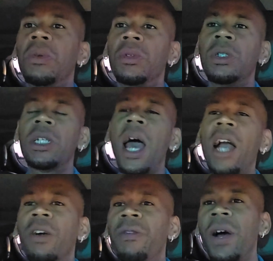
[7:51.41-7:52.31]

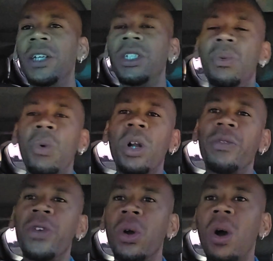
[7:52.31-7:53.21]
sacrificing one
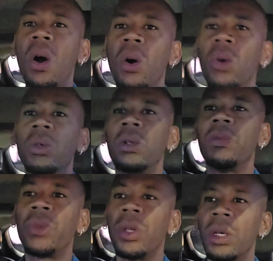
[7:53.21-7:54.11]
of your own
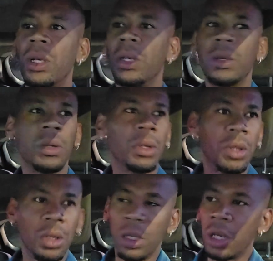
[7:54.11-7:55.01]

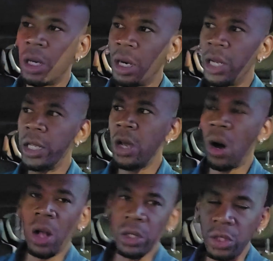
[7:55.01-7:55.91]
on the
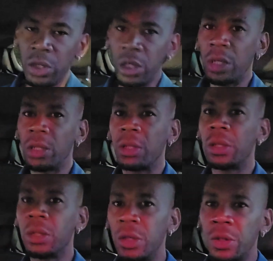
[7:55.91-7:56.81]
altar
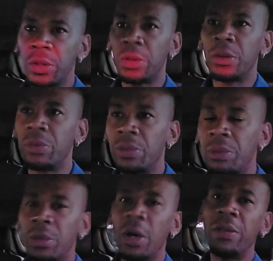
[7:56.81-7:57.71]

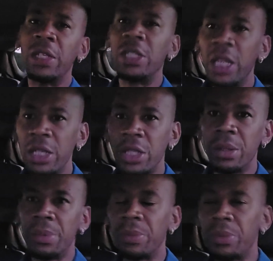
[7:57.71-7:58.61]
of the
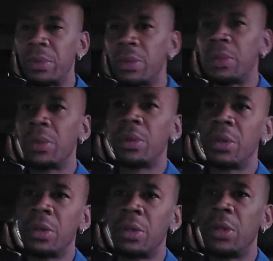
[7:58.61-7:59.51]
system,
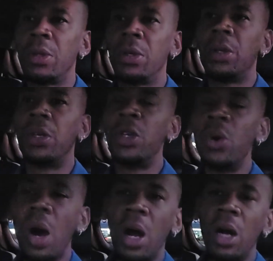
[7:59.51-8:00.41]

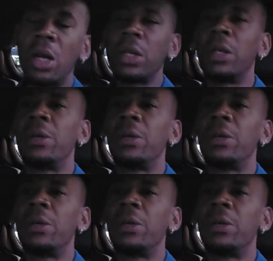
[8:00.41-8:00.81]
you are